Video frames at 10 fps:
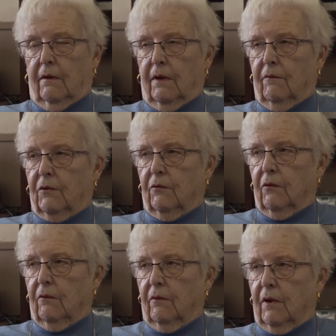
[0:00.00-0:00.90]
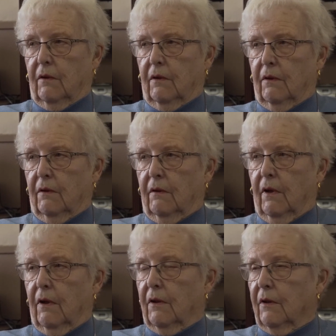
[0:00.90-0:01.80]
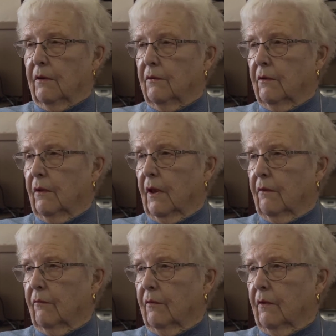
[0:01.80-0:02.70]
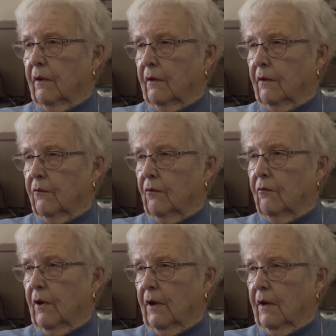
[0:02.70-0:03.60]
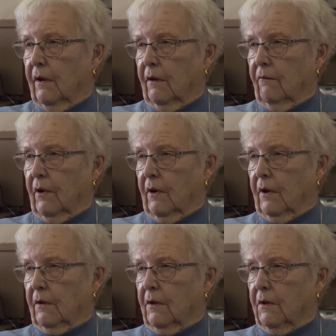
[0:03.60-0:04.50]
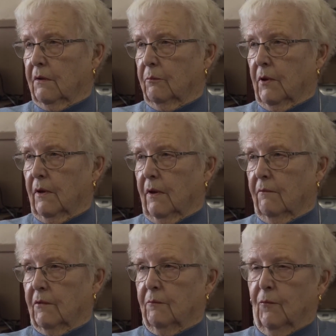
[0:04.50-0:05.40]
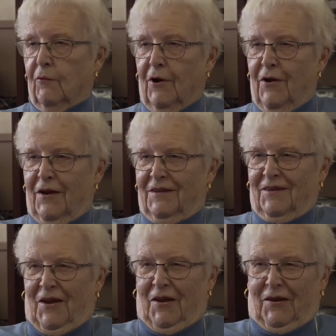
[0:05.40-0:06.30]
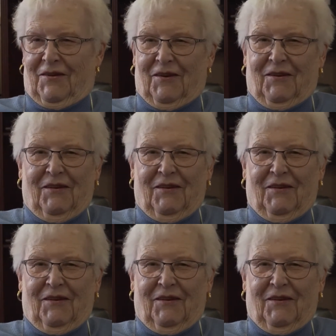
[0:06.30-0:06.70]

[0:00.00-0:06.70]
he was sort of in all his life, and Joanne, and they were like this, but I was more on the side.